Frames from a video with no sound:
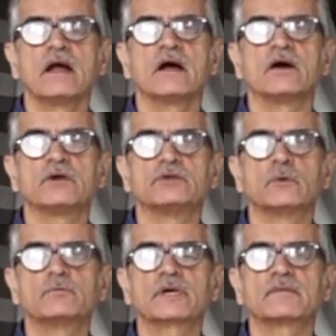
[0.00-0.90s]

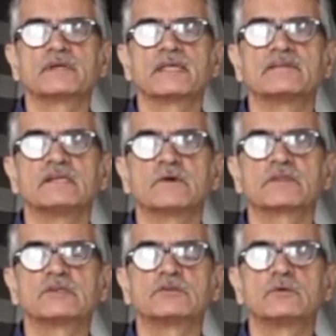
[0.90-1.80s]
You probably even know
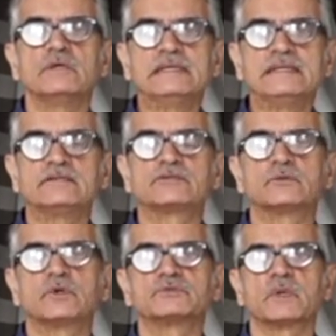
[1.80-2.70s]
that you lean
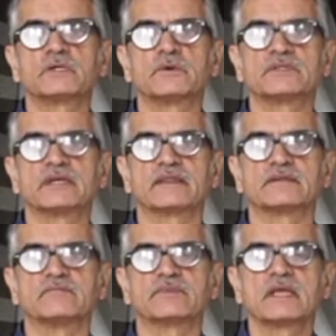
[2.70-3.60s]
towards one or the
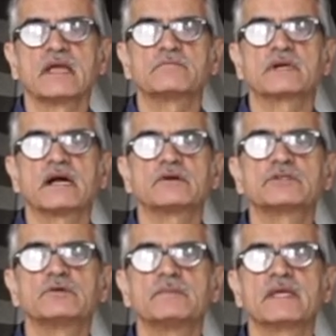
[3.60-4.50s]
other. But how do
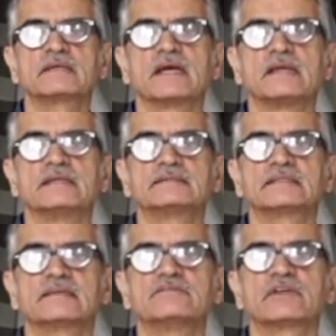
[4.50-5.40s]
you make a
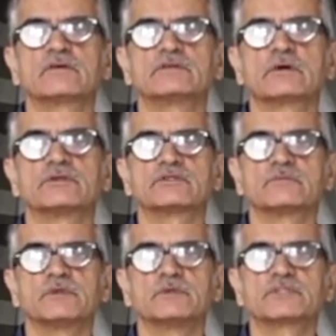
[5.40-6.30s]
significant
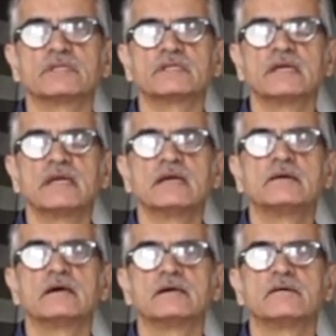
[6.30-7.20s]
contribution,
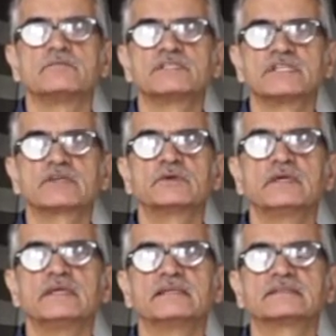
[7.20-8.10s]

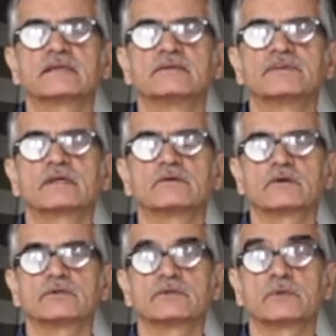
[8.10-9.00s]
particularly a significant
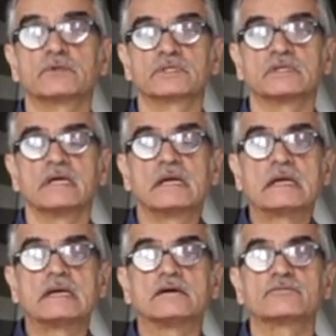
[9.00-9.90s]
contribution
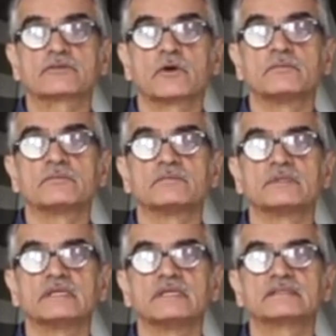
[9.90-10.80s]
from
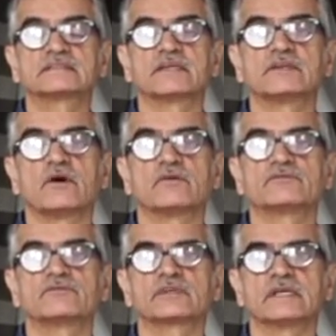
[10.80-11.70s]
the study
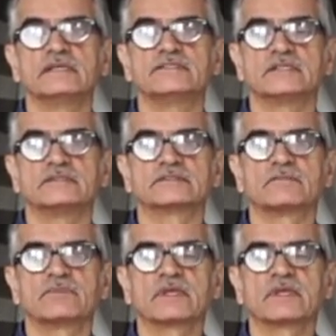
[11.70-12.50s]
of religions?